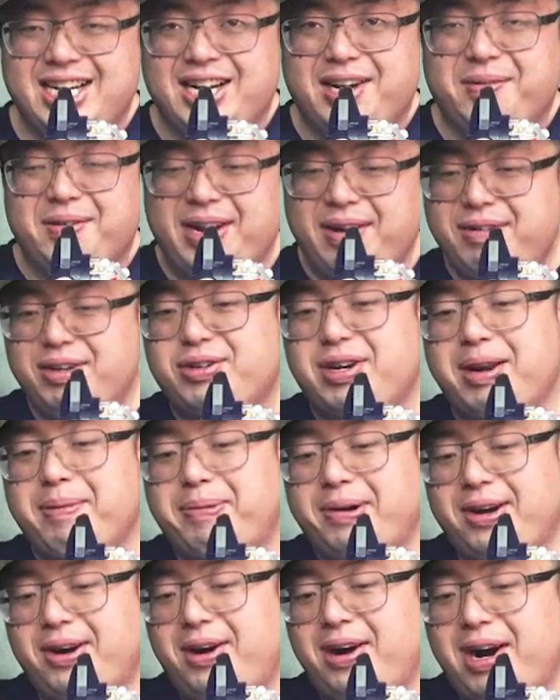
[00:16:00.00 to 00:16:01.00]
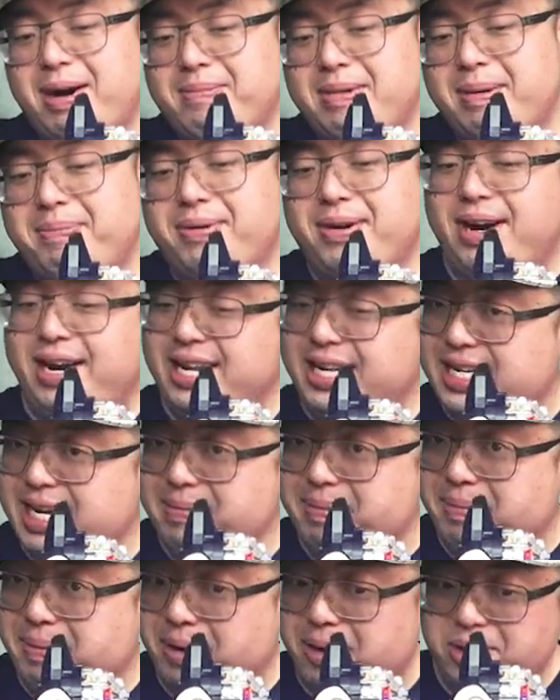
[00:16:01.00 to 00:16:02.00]
whenever you try to put an arm up or any type of
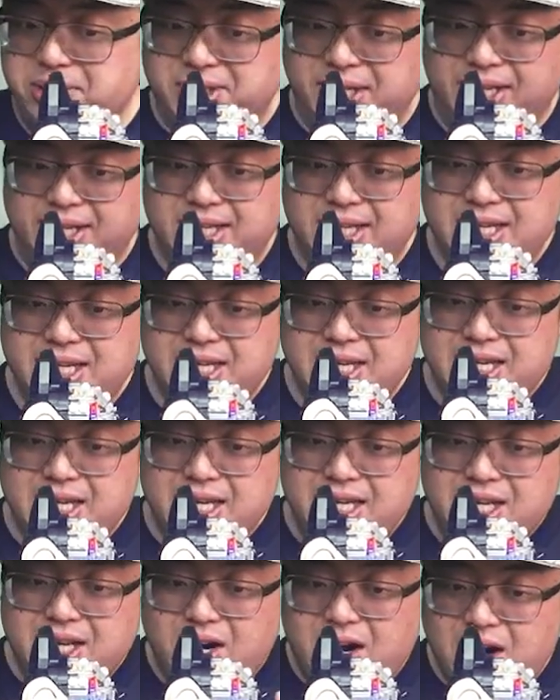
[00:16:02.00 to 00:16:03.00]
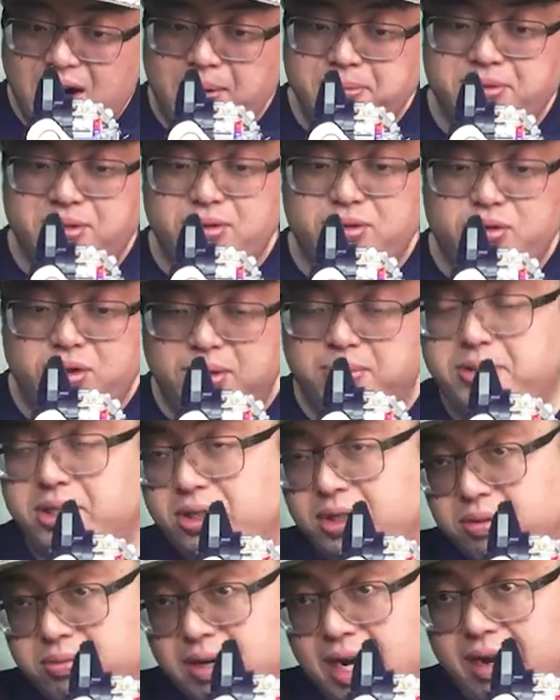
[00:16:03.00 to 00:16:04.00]
posing, arms will droop due to
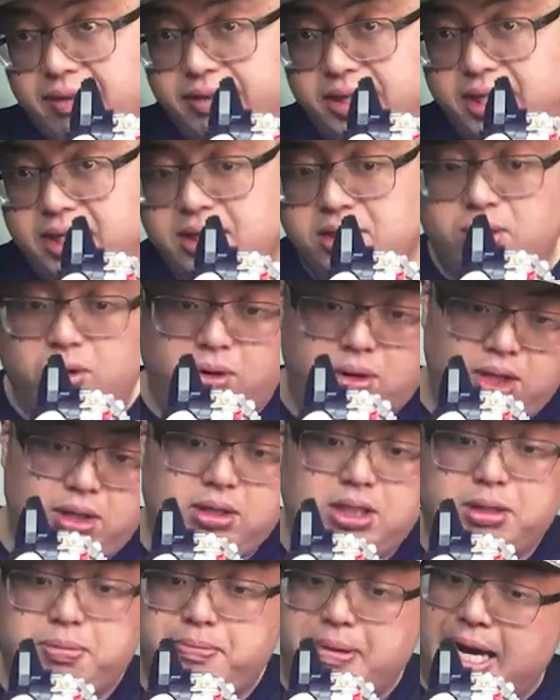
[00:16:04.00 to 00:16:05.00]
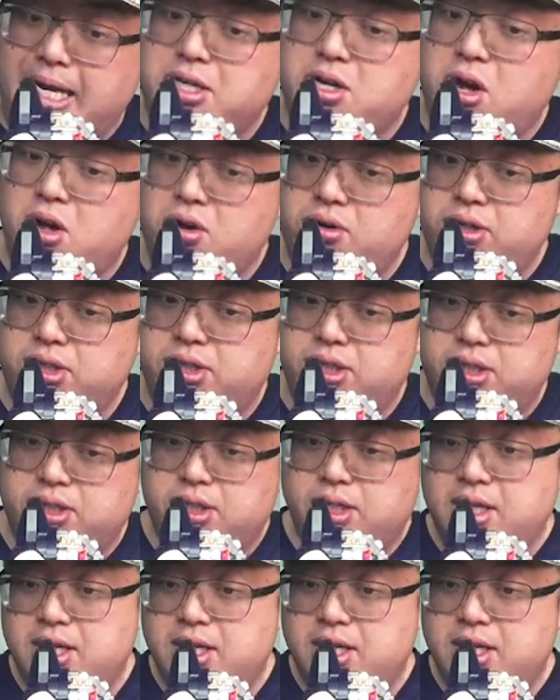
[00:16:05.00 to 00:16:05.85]
gravity or just bad tolerances.